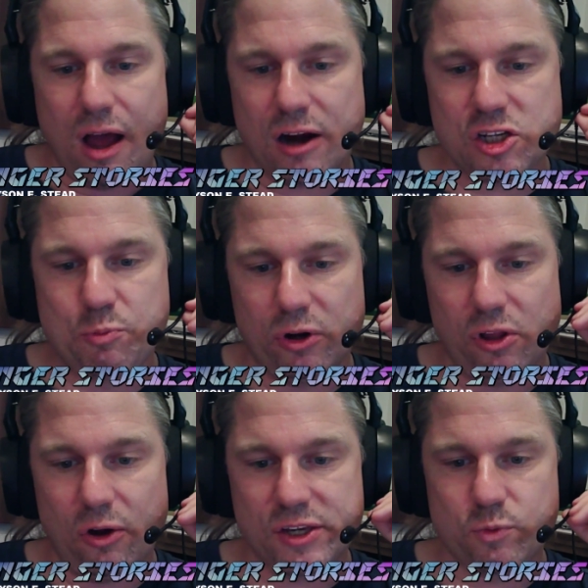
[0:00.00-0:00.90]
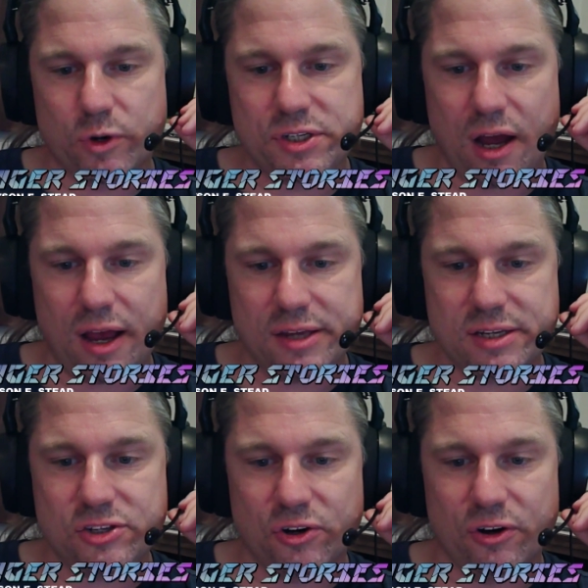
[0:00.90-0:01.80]
Our spore locusts were tossed
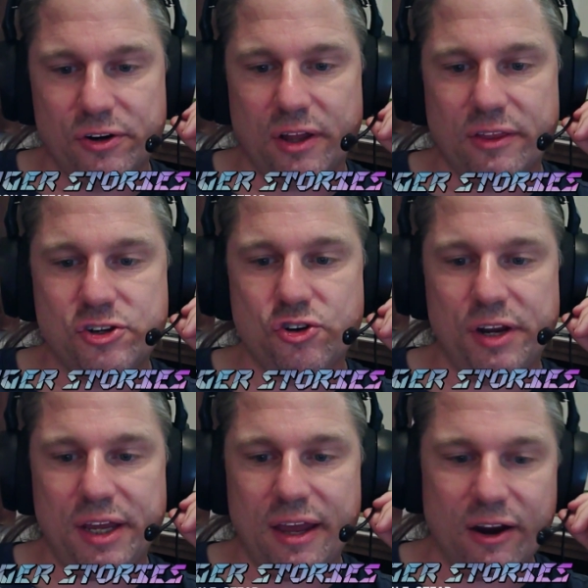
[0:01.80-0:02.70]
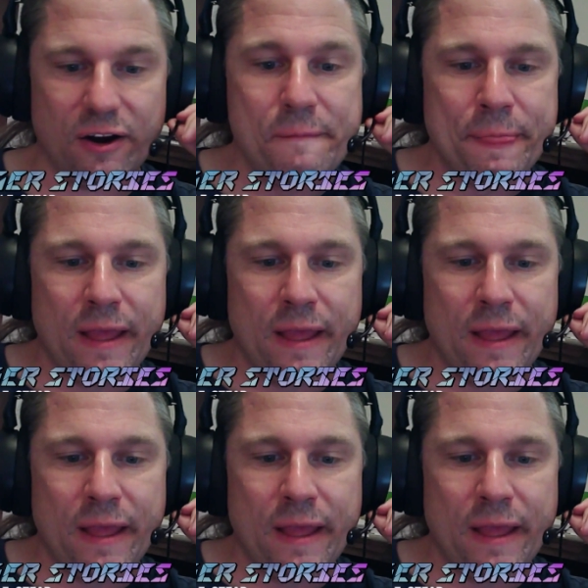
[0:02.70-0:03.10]
and turned on the churning air,